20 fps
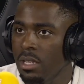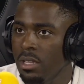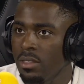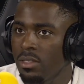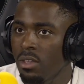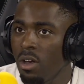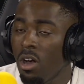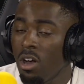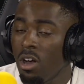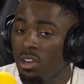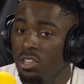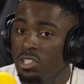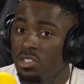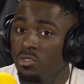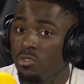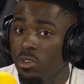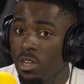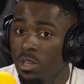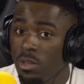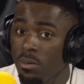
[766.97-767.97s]
the ice
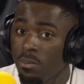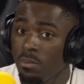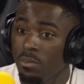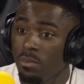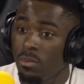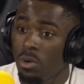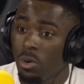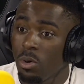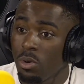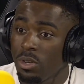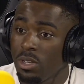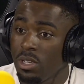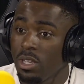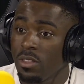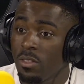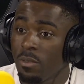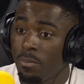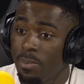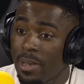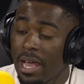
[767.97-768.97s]
cream hoodie,
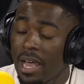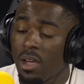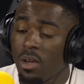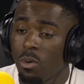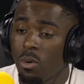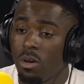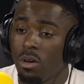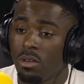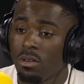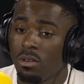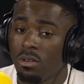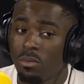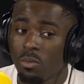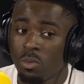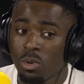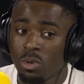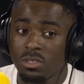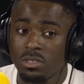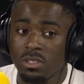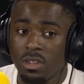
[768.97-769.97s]
the black one,
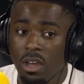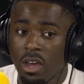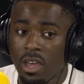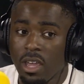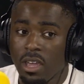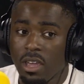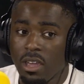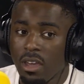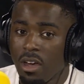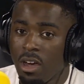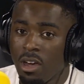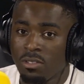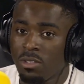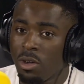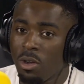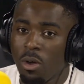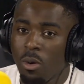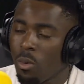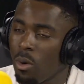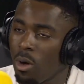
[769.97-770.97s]
was like, I
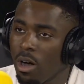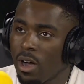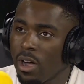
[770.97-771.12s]
don't know why